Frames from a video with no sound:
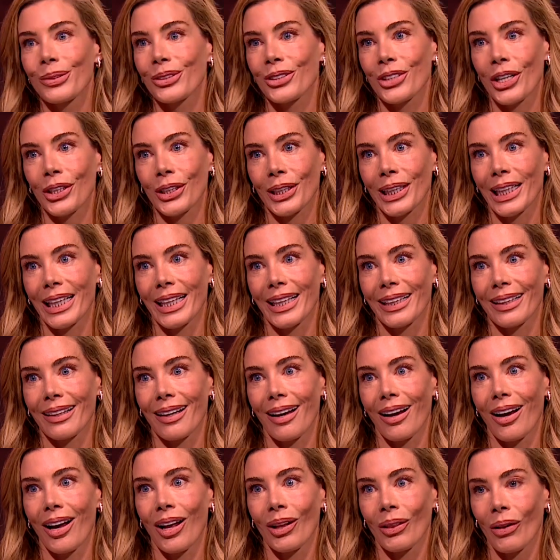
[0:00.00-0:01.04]
juggling
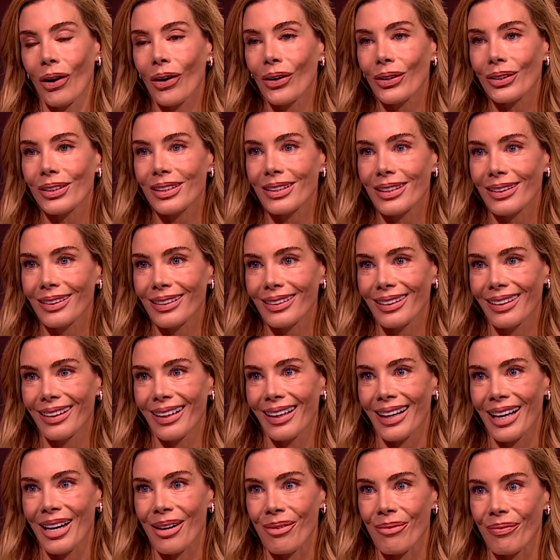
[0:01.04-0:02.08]
a lot.
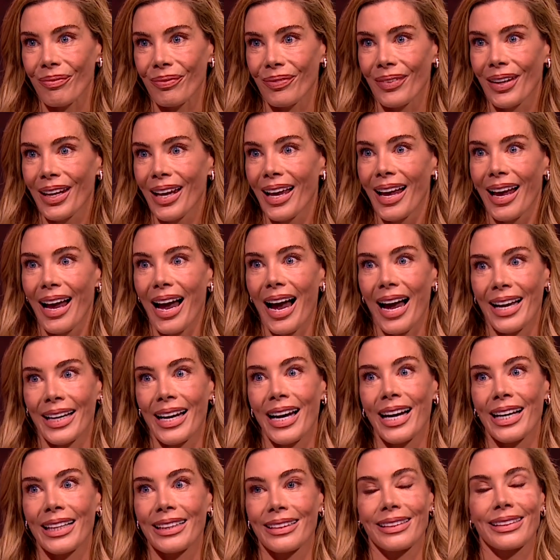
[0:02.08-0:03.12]
And
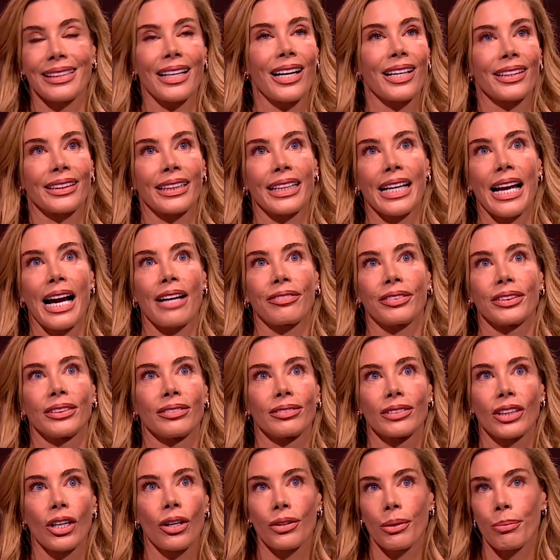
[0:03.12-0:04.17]
I certainly
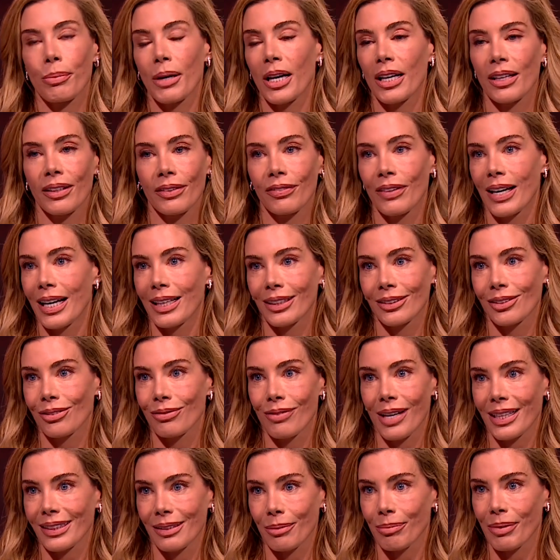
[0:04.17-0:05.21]
haven't got the perfect
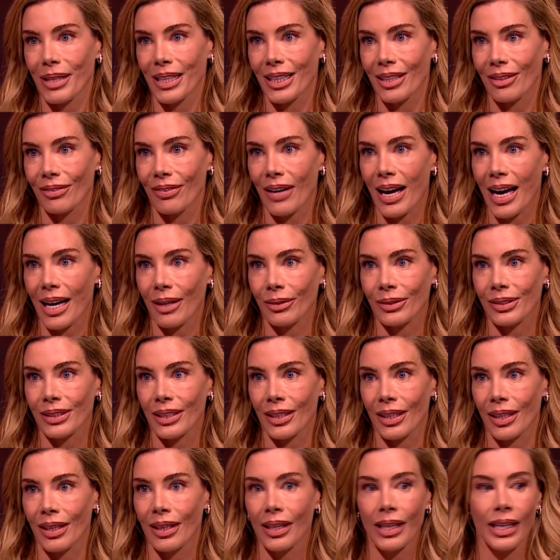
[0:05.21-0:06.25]
recipe of how
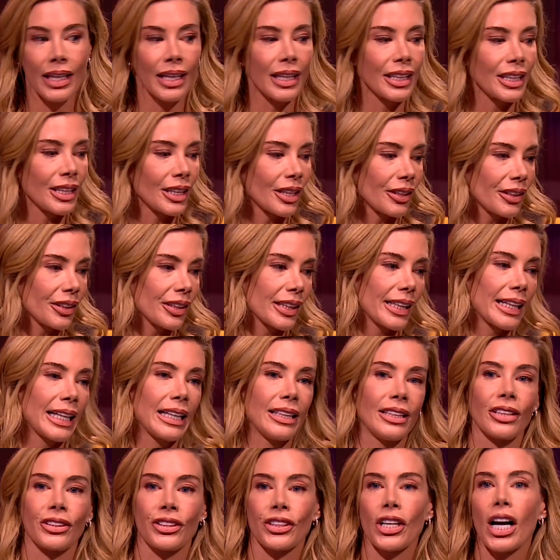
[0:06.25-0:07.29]
to, you know,
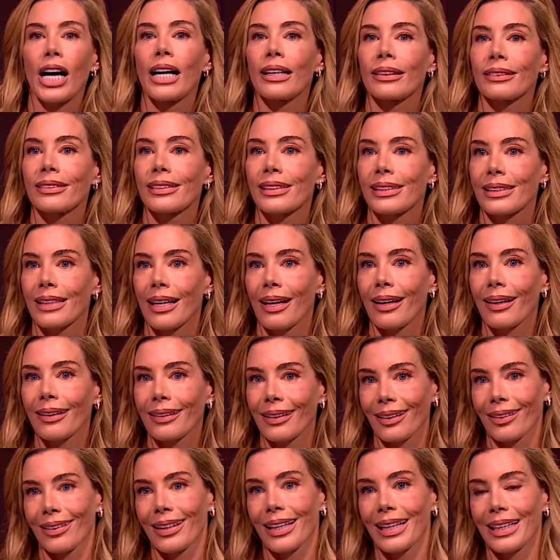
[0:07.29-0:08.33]
your child's sick,
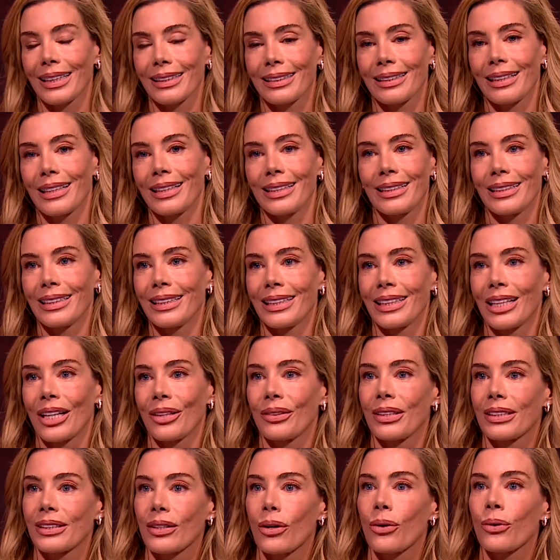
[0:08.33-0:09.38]
you're this, you know,
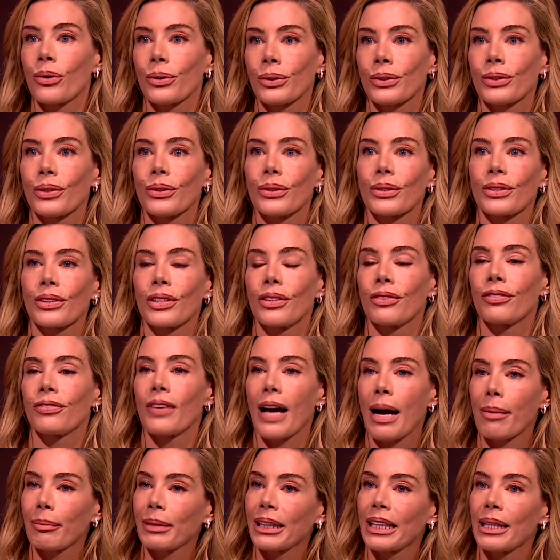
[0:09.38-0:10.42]
there's all sorts of
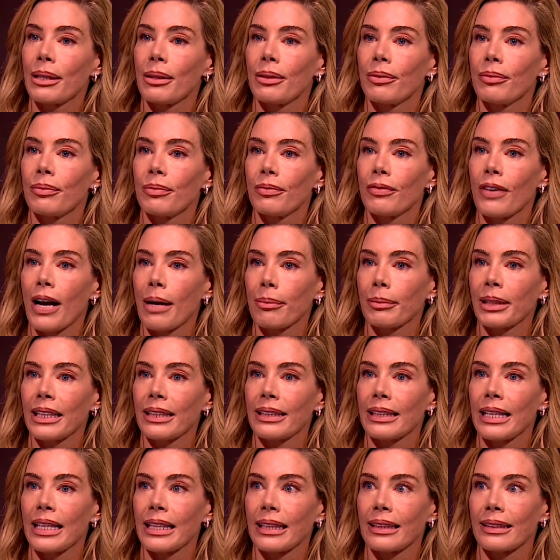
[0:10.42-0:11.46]
family
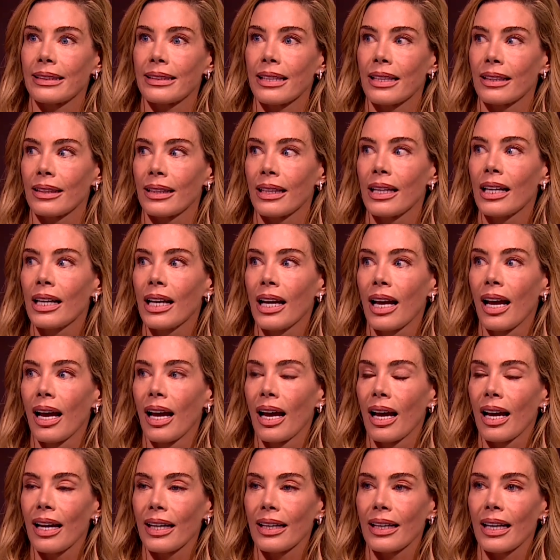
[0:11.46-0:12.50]
things. And
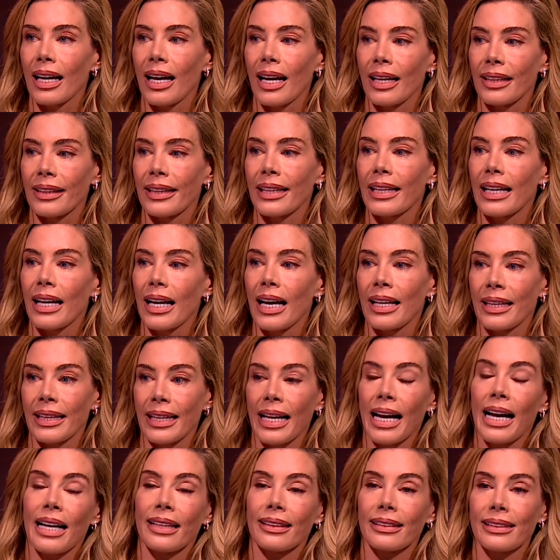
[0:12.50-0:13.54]
and
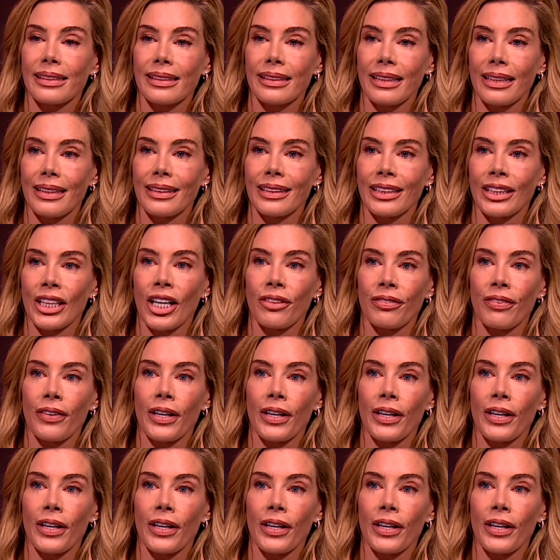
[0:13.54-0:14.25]
that's, you know,